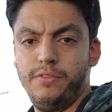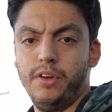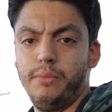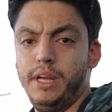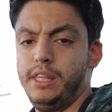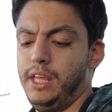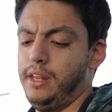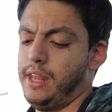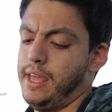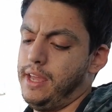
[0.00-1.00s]
film
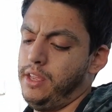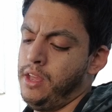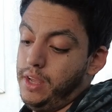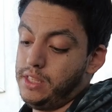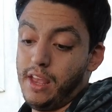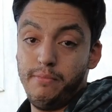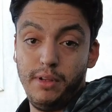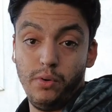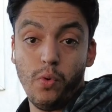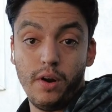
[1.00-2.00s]
anything that you guys have
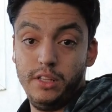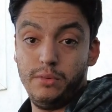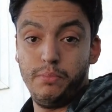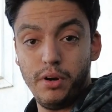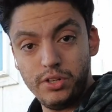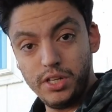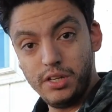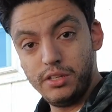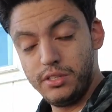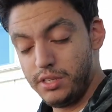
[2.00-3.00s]
been wanting to
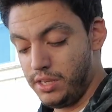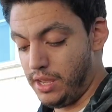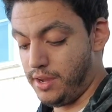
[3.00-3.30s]
purchase,